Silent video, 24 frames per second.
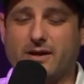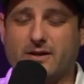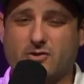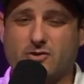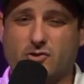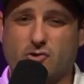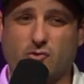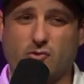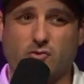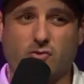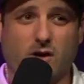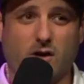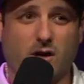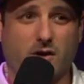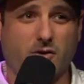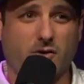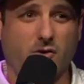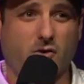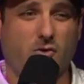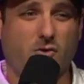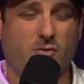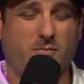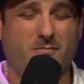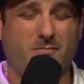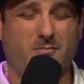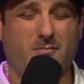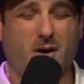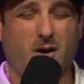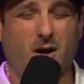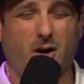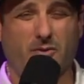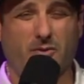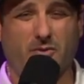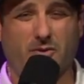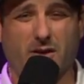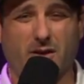Toronto,
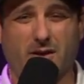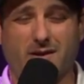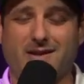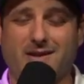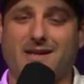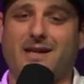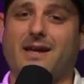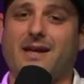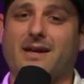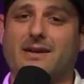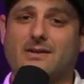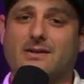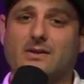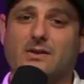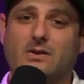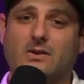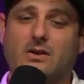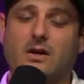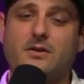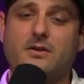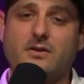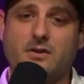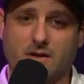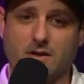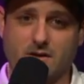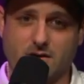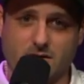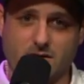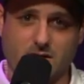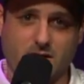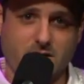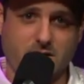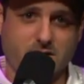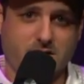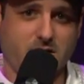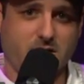Moncton, and London,
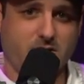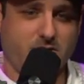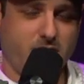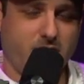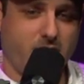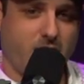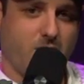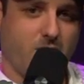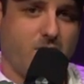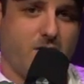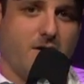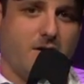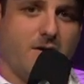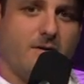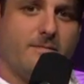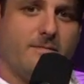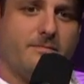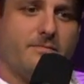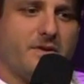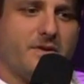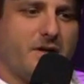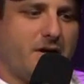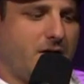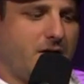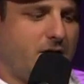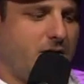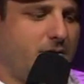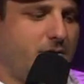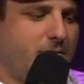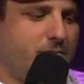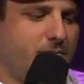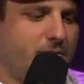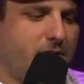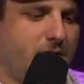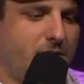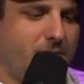Ontario.
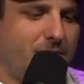Going to be